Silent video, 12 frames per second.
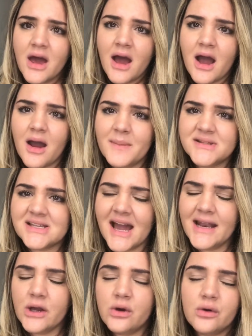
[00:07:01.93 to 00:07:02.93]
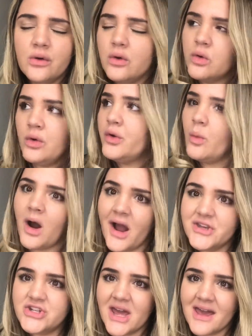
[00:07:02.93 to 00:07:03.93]
It's kind of cool to
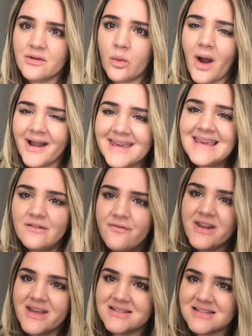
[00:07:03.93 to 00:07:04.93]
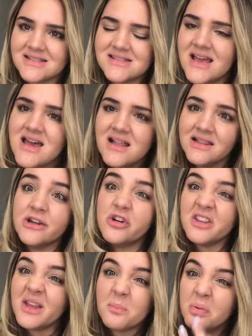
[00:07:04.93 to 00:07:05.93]
watch. And Joaquin Phoenix is
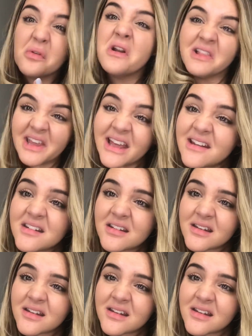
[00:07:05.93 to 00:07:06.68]
literally brilliant.